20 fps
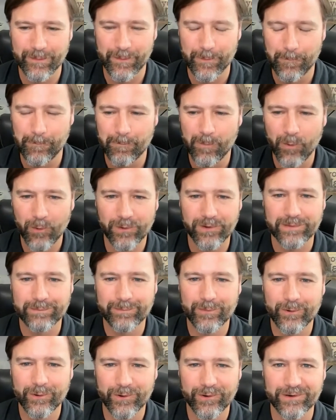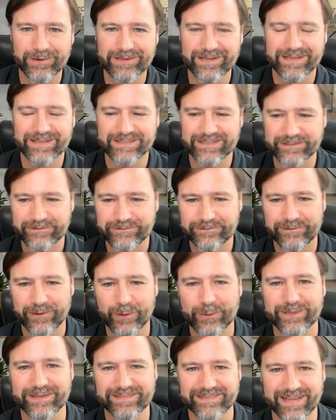more and more you can just
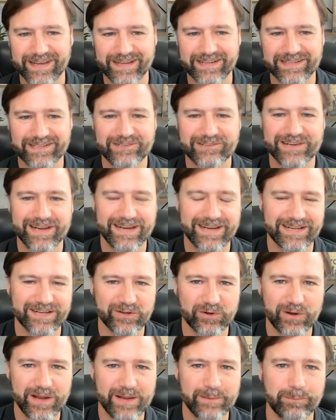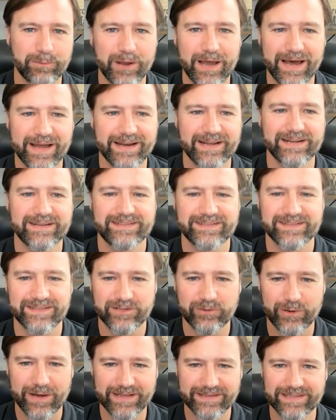focus on creating a great product, a
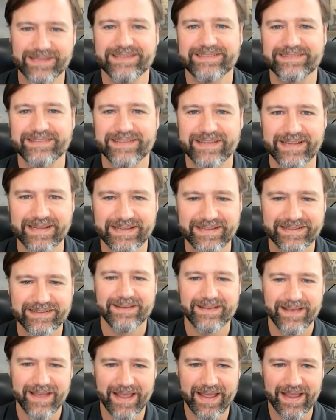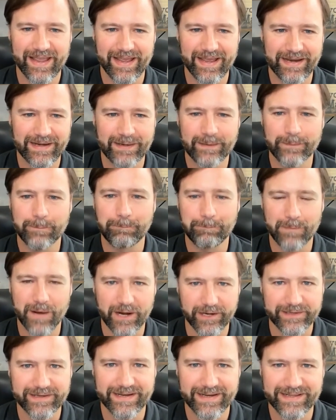great listing, and
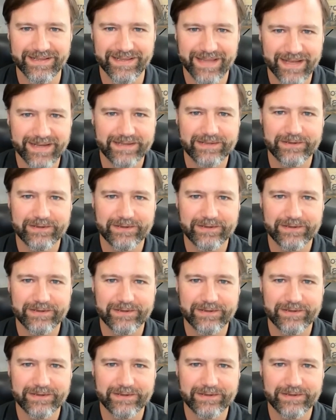market it like